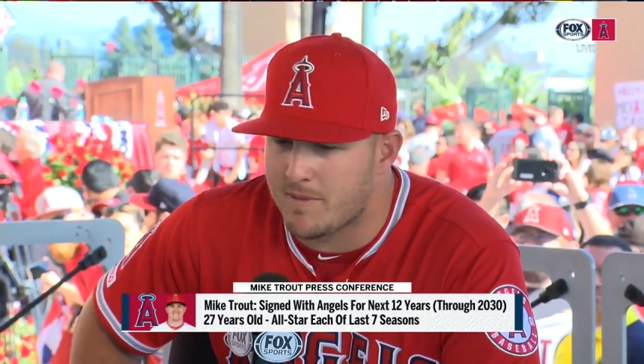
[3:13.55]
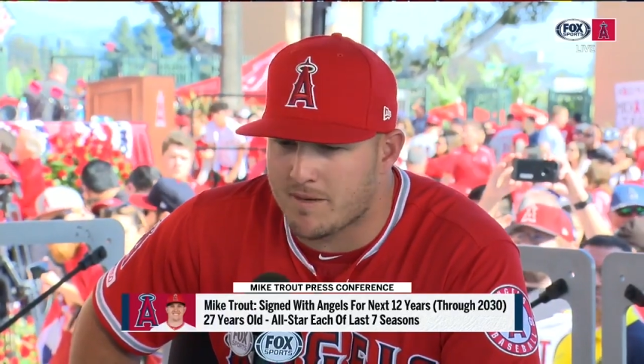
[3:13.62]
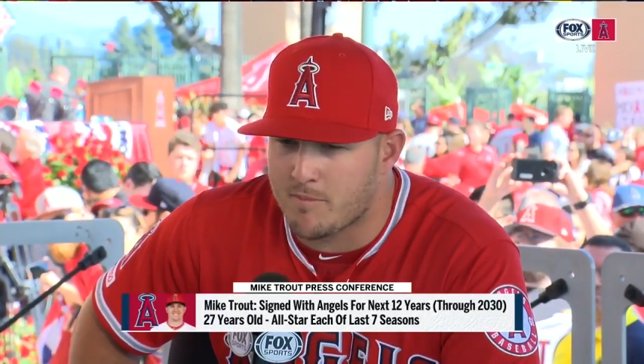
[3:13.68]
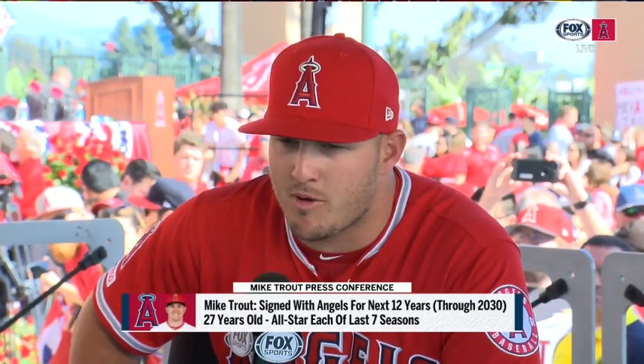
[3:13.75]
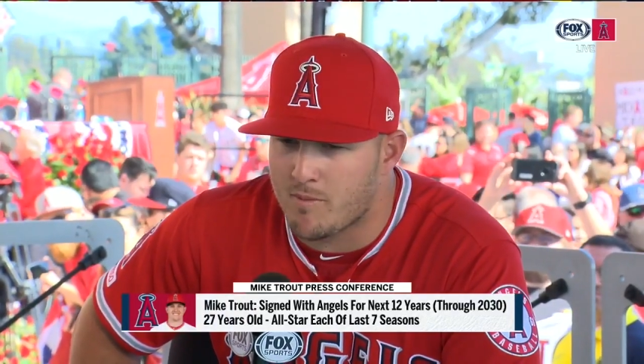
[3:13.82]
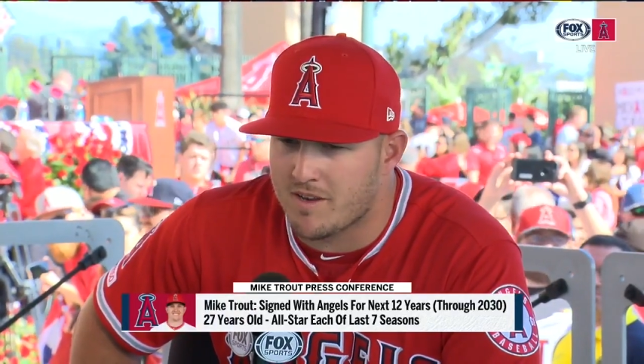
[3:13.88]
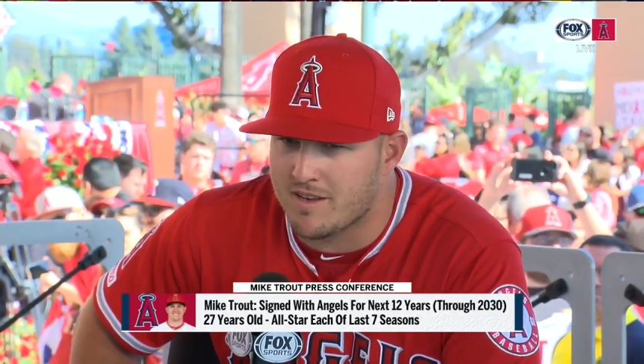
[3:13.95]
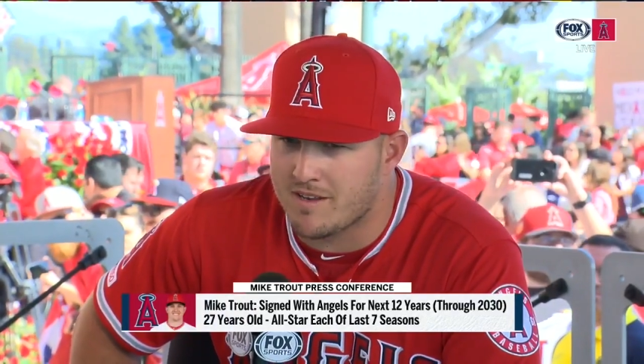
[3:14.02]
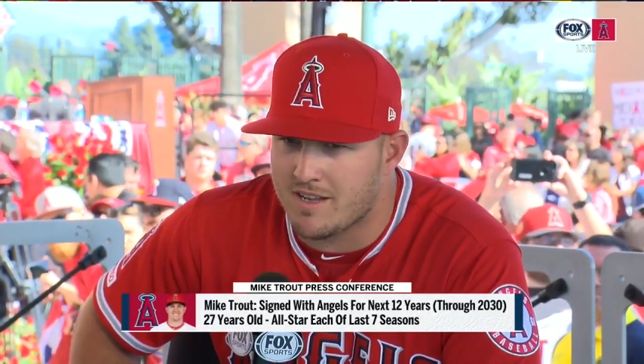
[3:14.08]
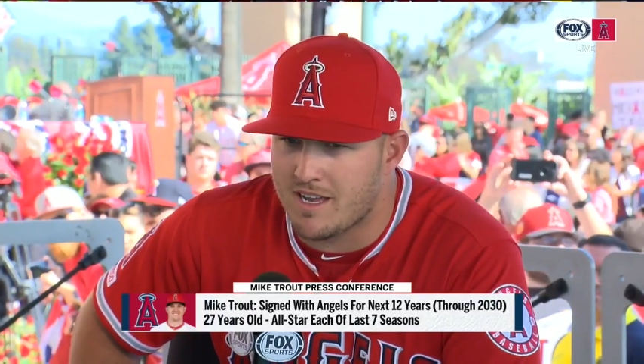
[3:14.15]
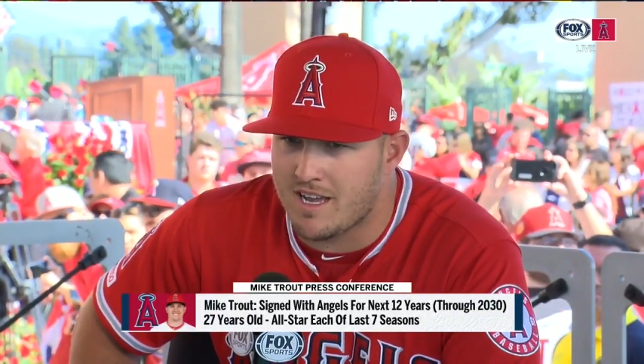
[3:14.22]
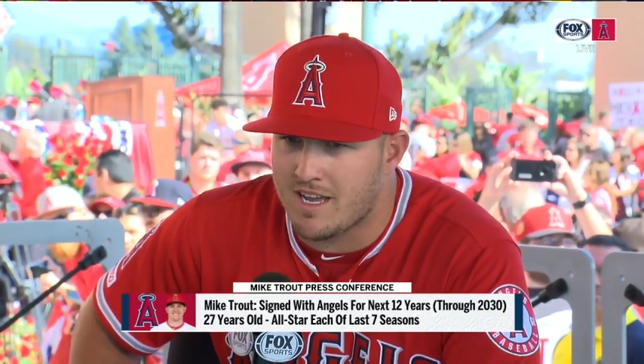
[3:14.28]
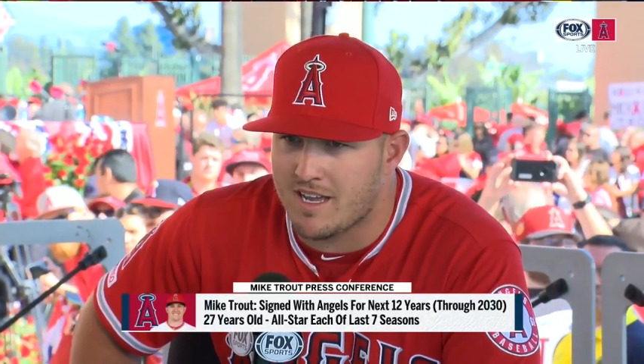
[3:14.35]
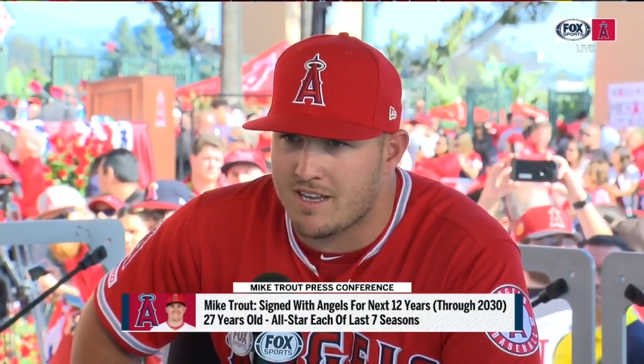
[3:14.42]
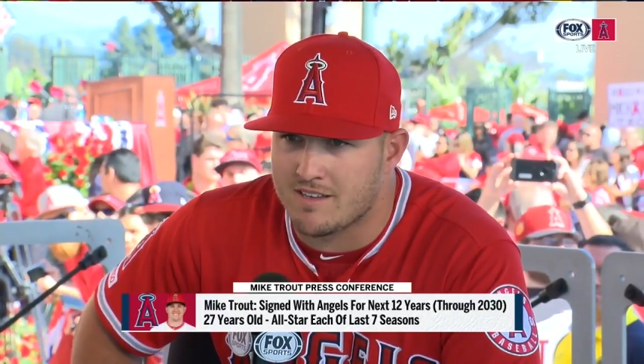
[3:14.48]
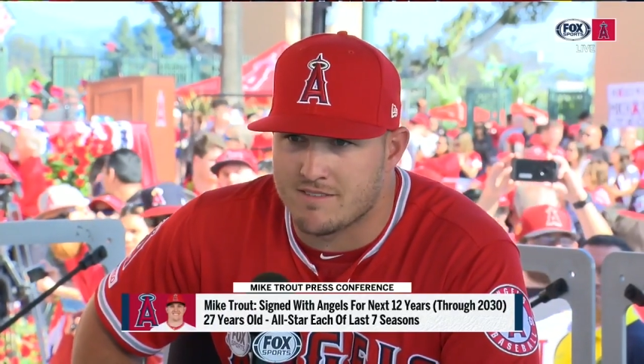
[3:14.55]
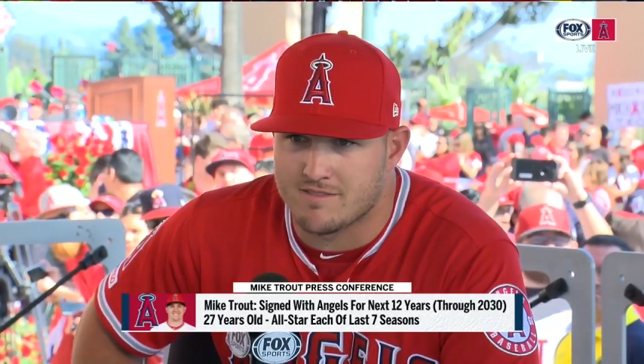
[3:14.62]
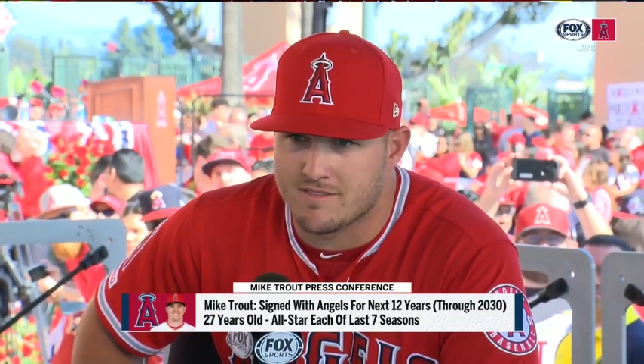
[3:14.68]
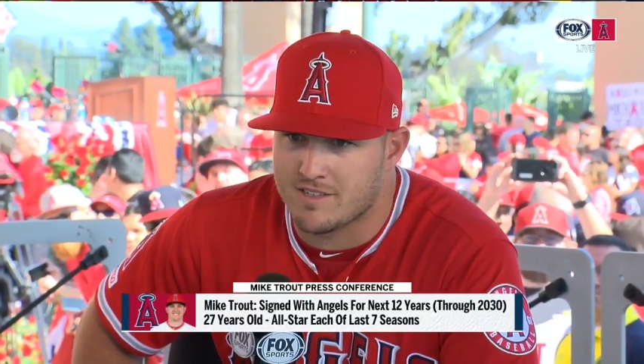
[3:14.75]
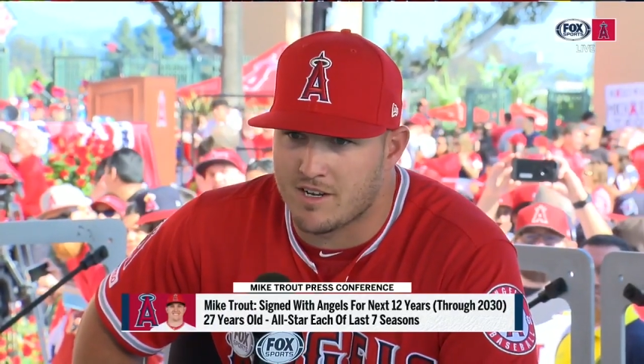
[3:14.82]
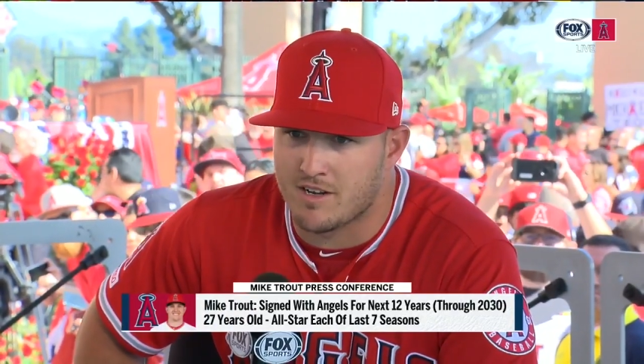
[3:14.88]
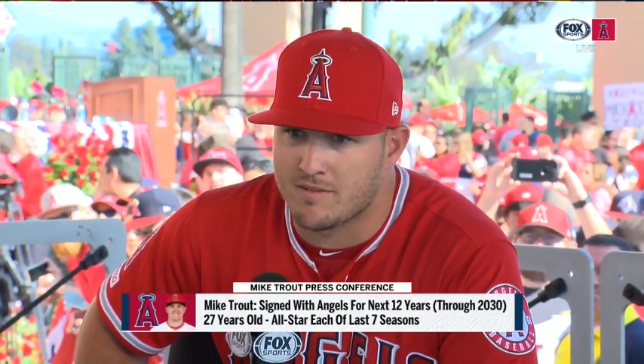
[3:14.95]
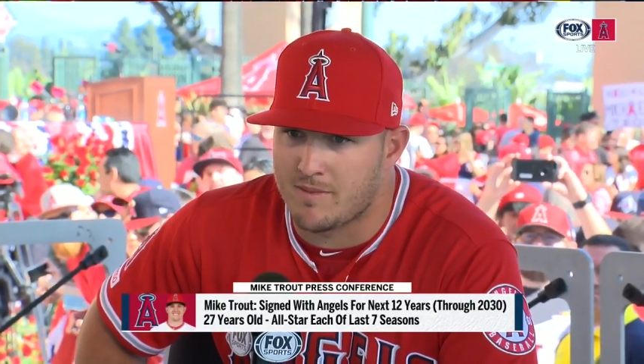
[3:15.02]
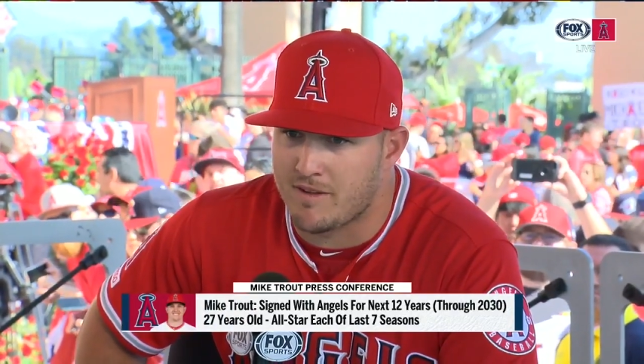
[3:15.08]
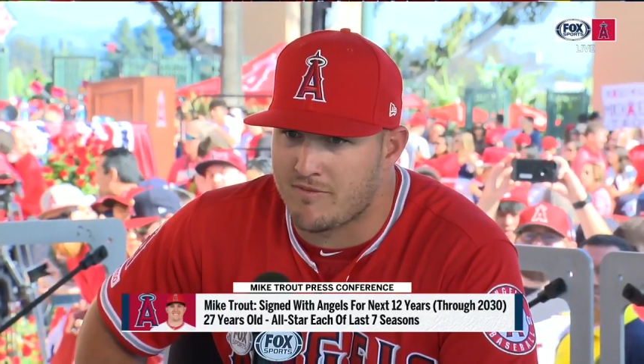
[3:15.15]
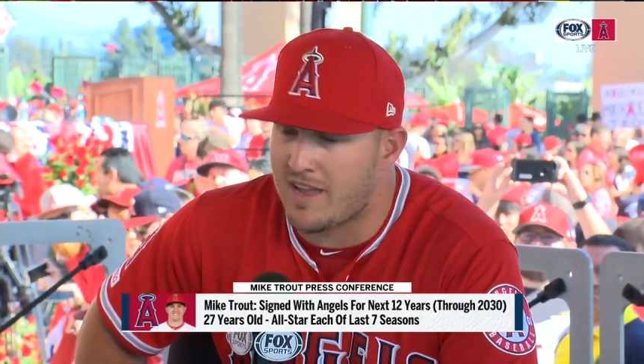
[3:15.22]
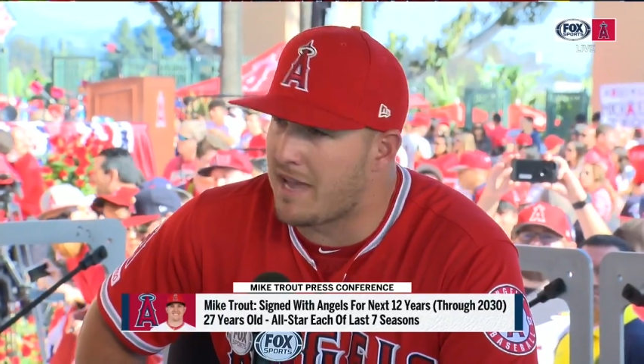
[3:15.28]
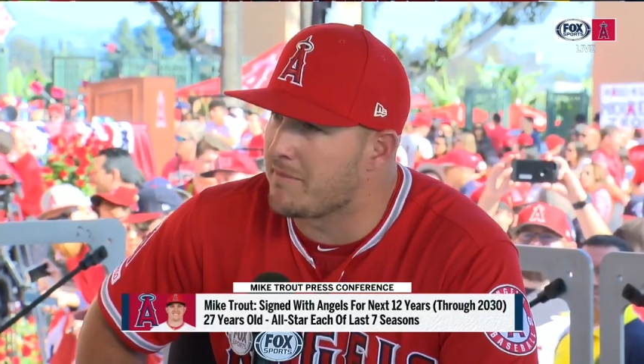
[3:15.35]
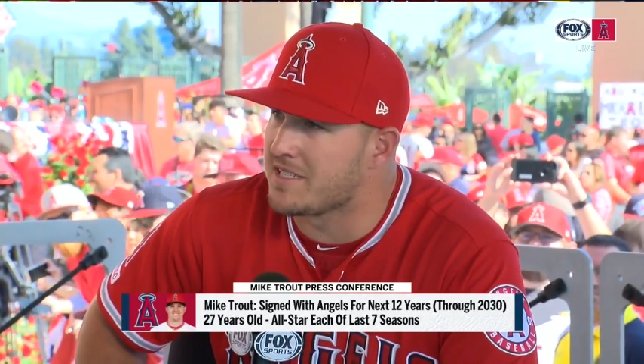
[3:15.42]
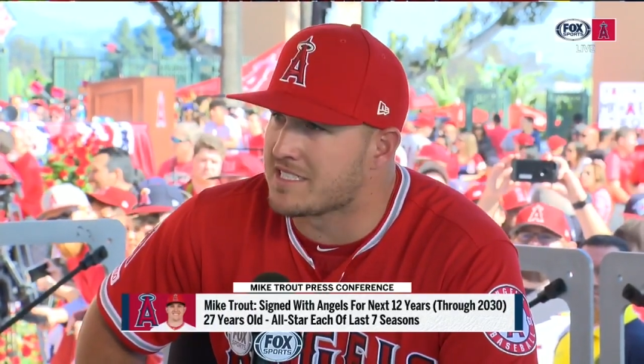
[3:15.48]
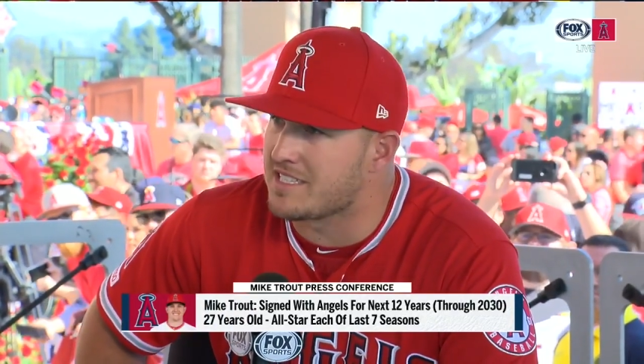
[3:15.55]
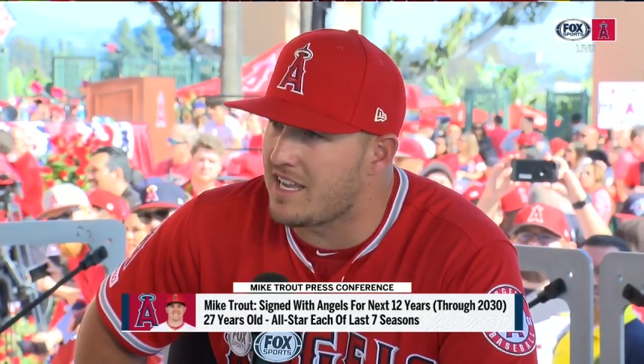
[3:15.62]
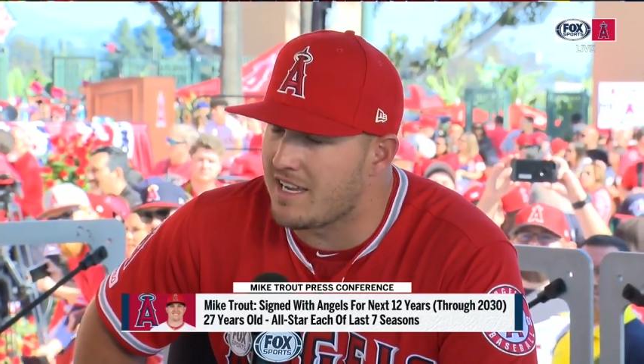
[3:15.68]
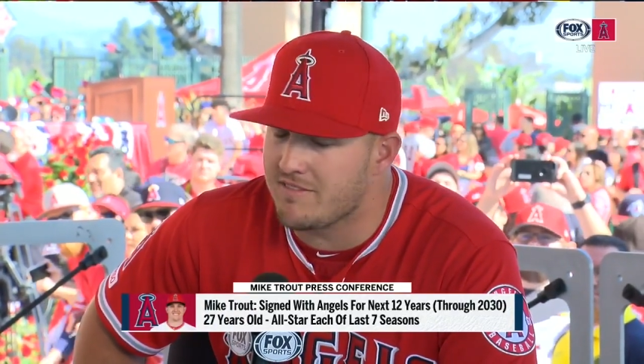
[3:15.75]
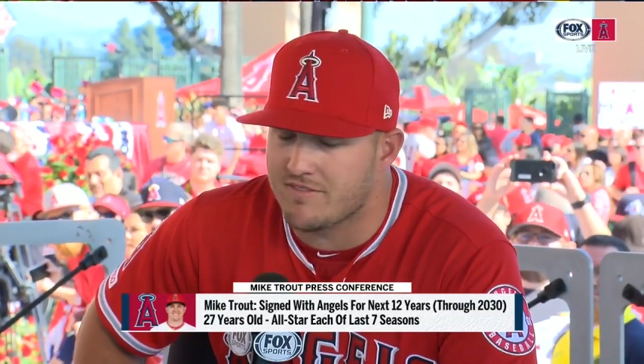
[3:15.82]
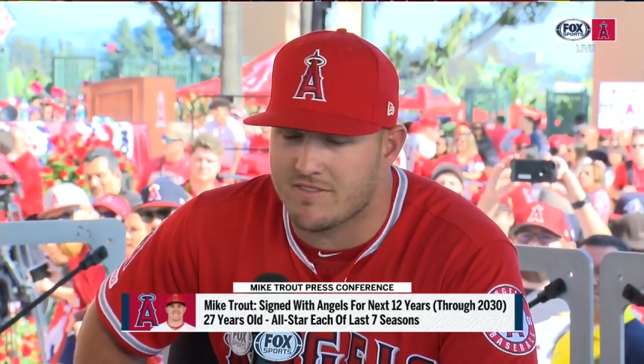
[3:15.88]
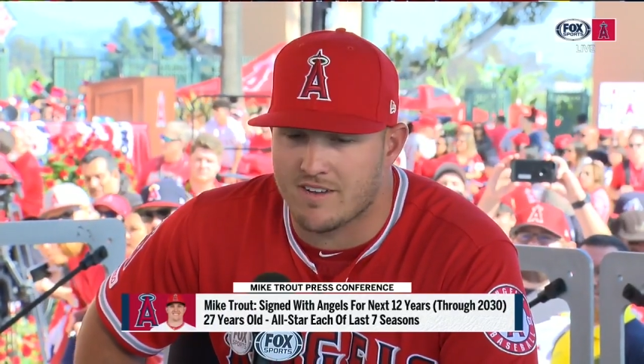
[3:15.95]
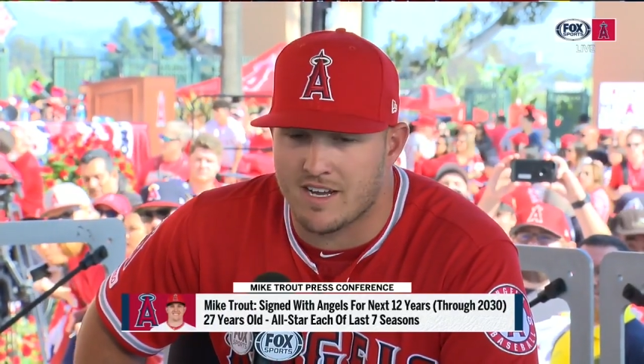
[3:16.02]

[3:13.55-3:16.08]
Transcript: big moment in uh, you know my family's life.